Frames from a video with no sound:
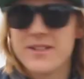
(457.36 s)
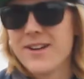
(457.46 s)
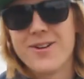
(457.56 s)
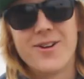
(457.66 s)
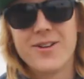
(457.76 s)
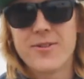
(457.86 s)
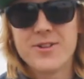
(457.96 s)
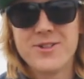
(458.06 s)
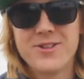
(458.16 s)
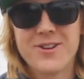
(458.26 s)
tell all of our
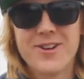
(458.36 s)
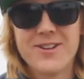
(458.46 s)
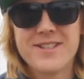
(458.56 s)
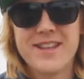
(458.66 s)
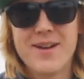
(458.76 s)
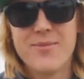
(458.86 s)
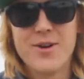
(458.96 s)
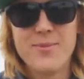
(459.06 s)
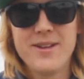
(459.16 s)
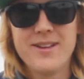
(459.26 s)
junior guards in that
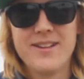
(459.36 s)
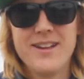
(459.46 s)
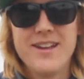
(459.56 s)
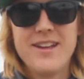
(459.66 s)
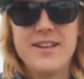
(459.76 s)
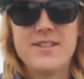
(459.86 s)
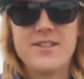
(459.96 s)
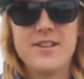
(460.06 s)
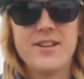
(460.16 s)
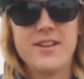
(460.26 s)
moment is
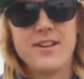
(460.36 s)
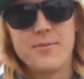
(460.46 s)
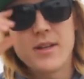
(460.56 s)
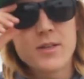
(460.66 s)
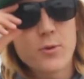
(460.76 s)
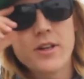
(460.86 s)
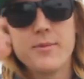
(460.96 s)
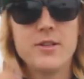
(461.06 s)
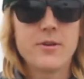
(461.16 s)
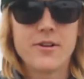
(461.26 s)
to, because we're going to
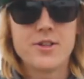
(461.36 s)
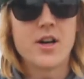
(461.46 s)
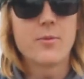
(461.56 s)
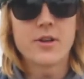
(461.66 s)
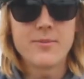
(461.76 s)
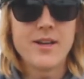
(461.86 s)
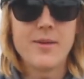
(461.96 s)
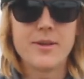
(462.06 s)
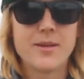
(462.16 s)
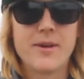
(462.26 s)
be doing our job, we're going to be
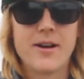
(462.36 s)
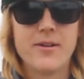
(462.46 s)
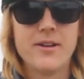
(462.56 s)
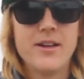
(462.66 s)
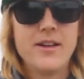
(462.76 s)
helping them out,